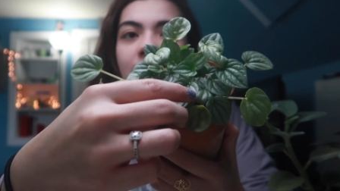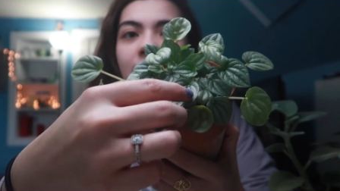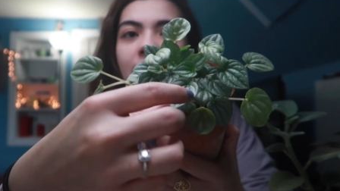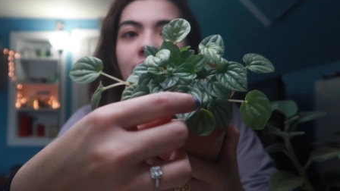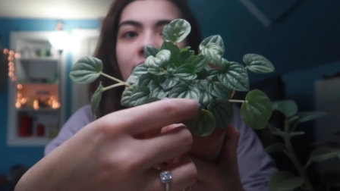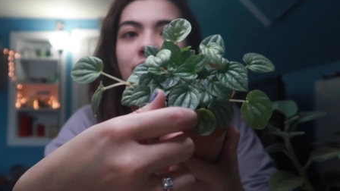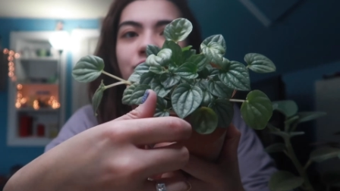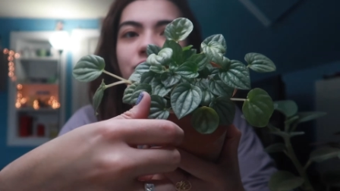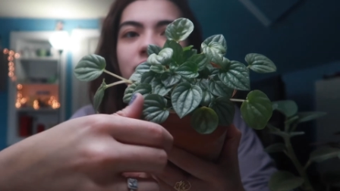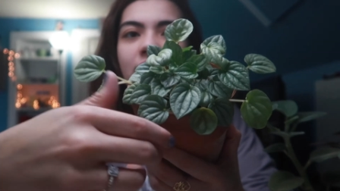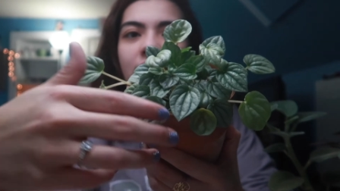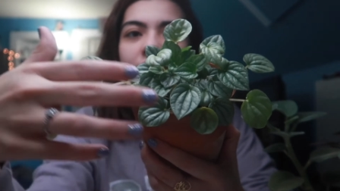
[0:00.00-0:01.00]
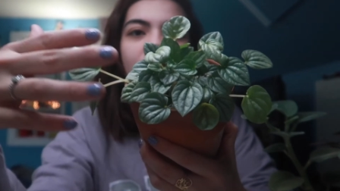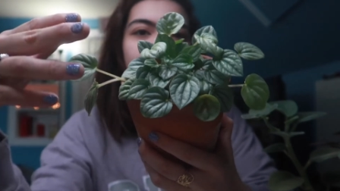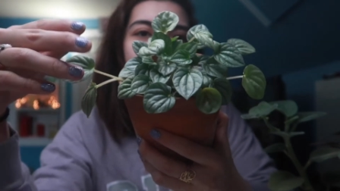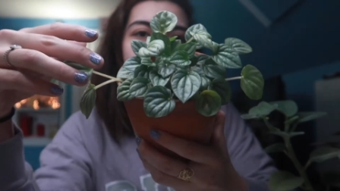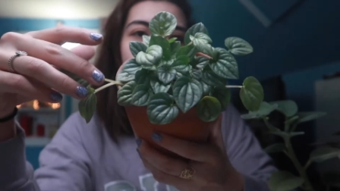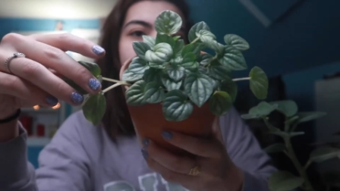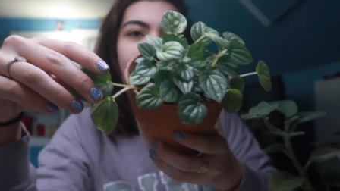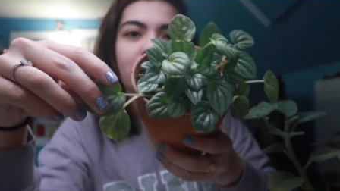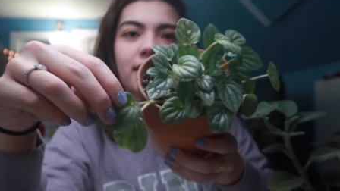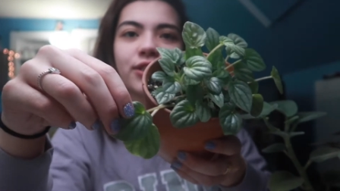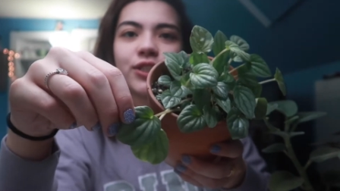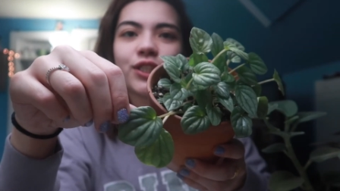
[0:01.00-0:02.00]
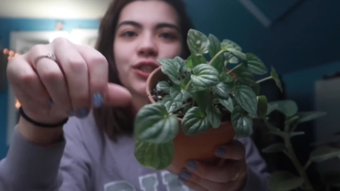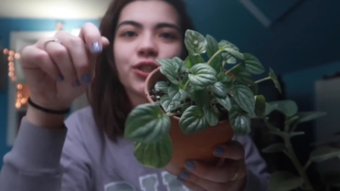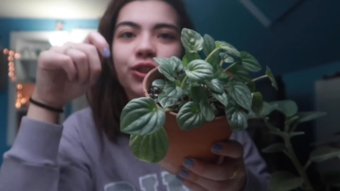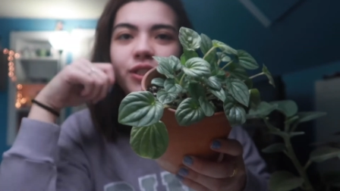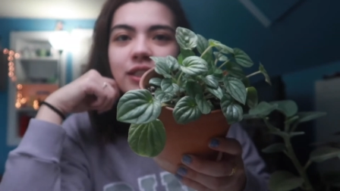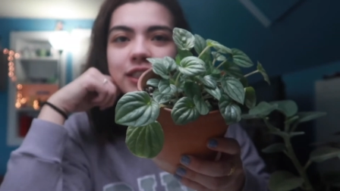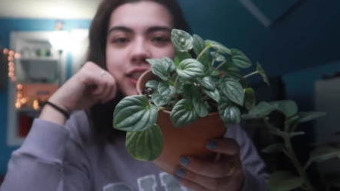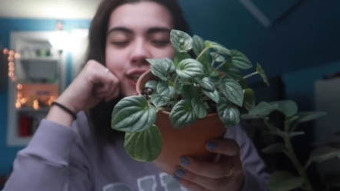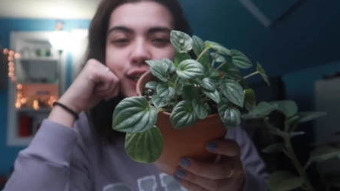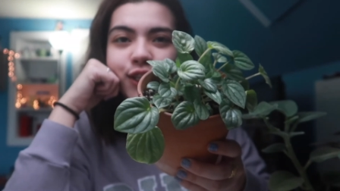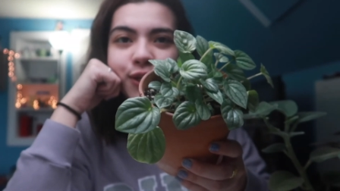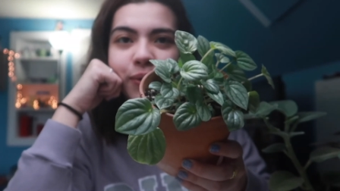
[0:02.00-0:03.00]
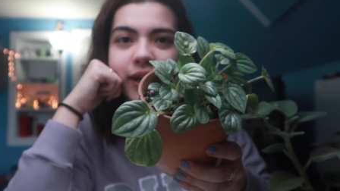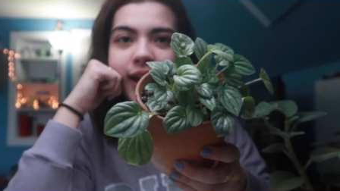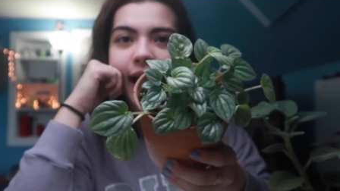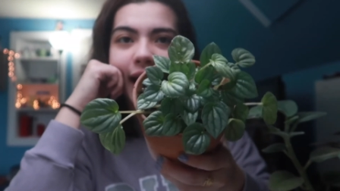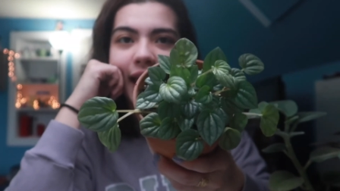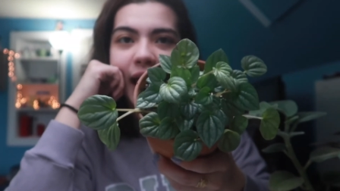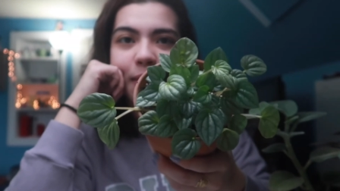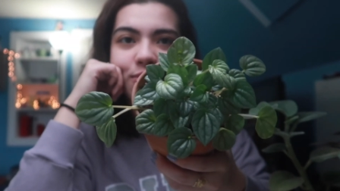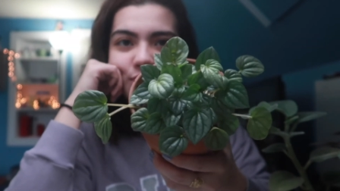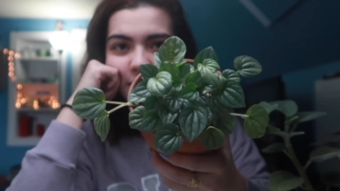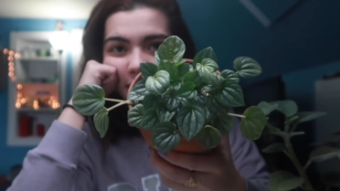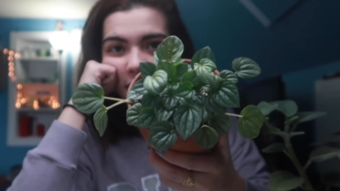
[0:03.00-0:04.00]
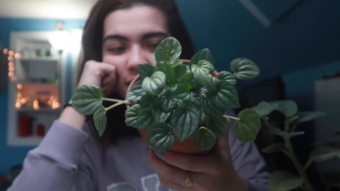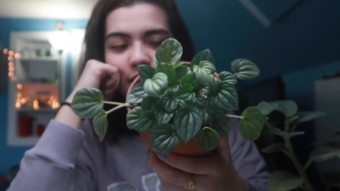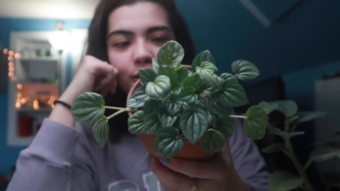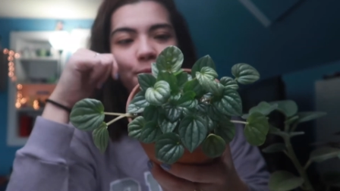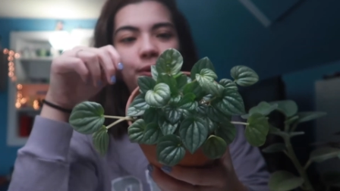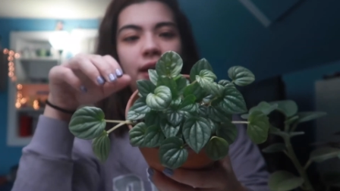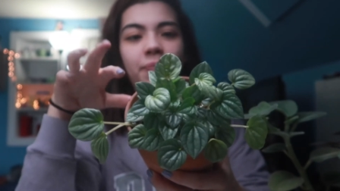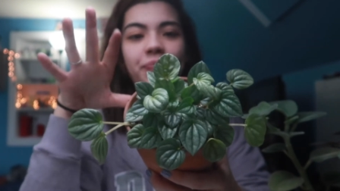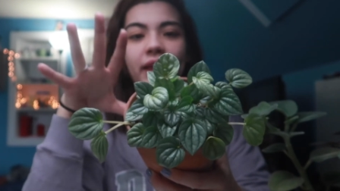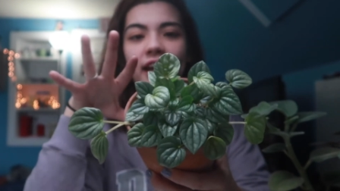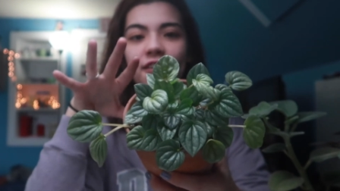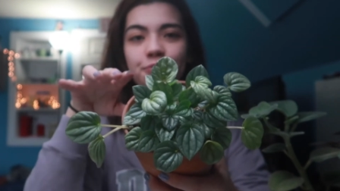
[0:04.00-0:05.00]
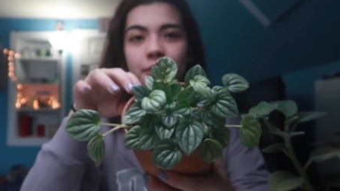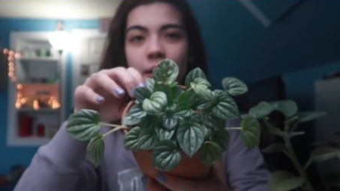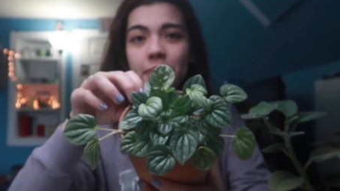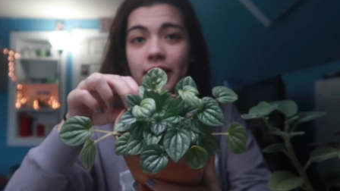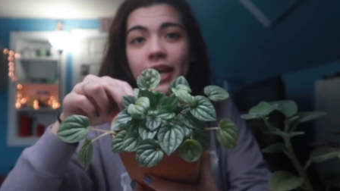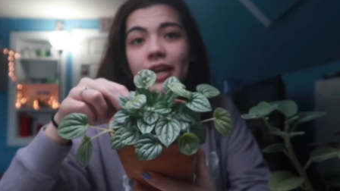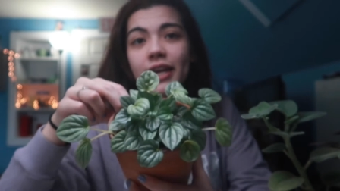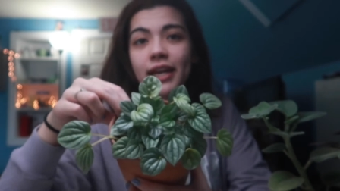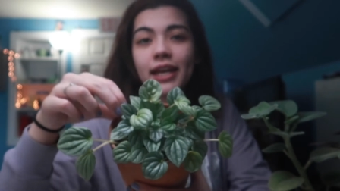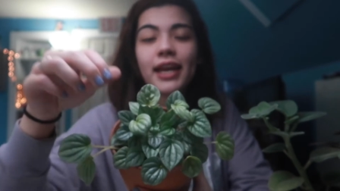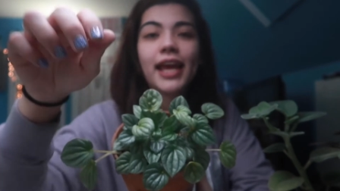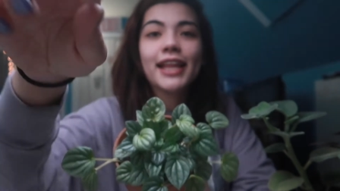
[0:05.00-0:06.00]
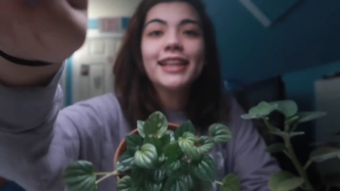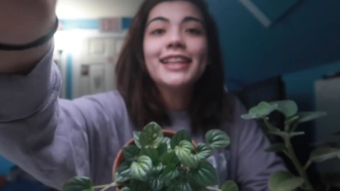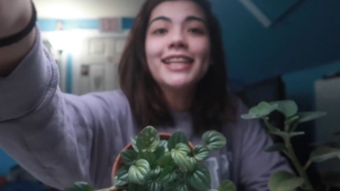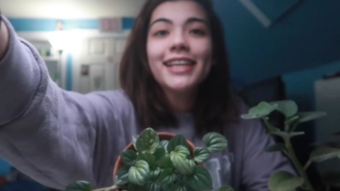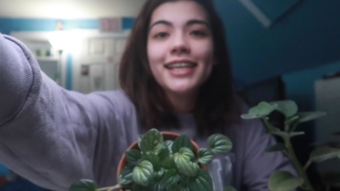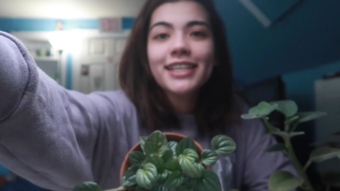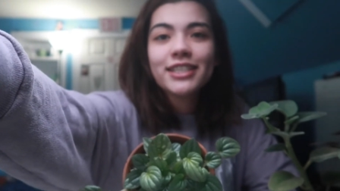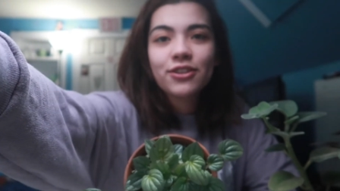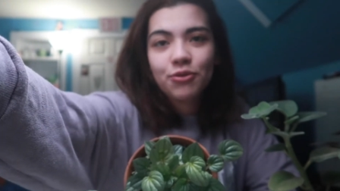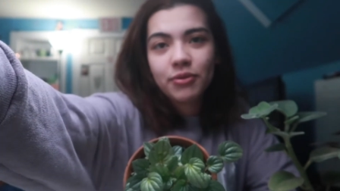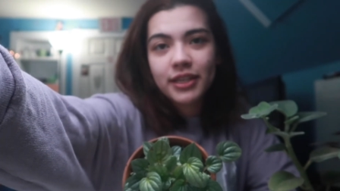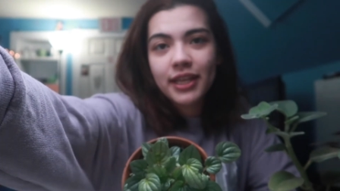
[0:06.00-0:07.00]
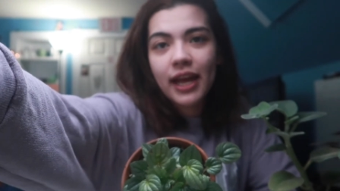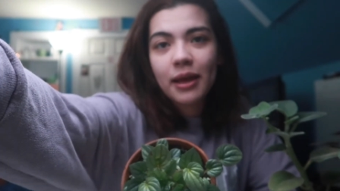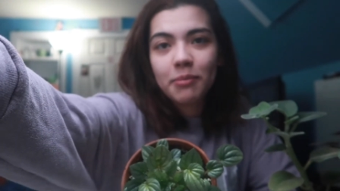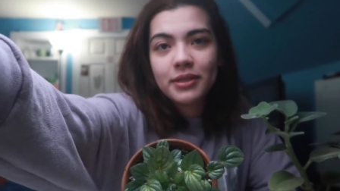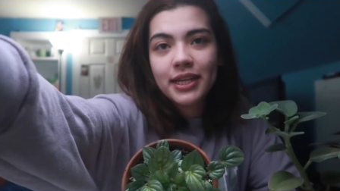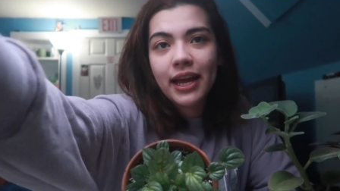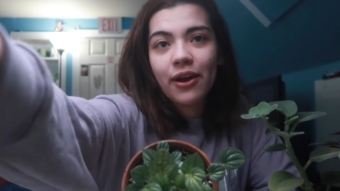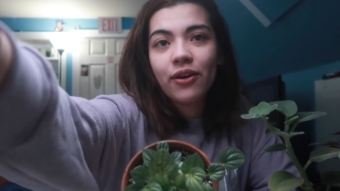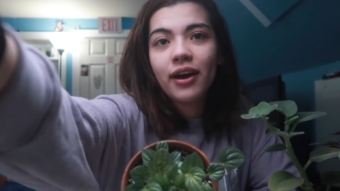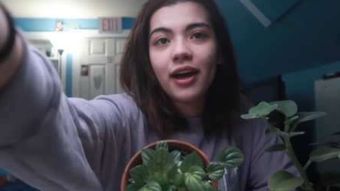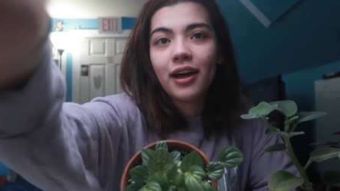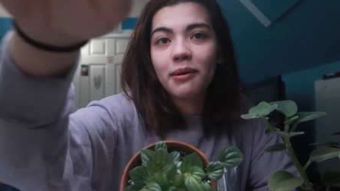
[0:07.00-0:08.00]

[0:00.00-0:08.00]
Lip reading: I love the like little circle look to it. I absolutely love this plant. I've propagated it at least 3 times now.